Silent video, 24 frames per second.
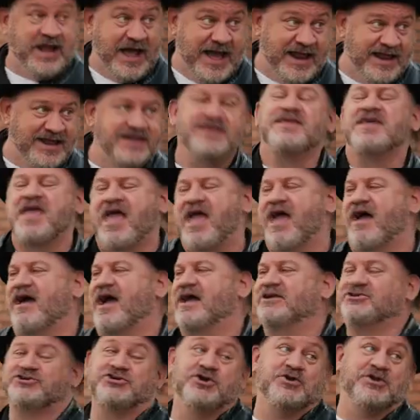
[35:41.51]
I got it? Yeah.
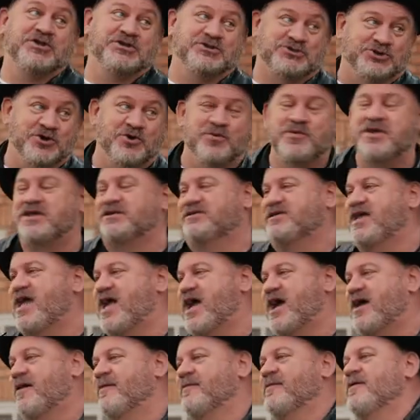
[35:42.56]
I shoot it in 2 weeks.
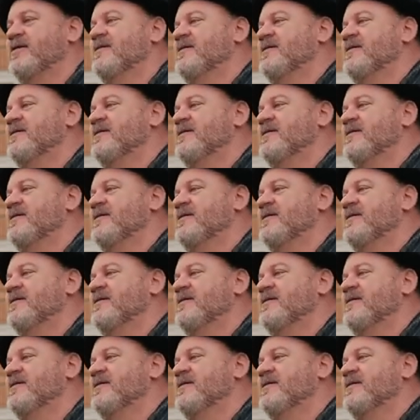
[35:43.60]
Yeah.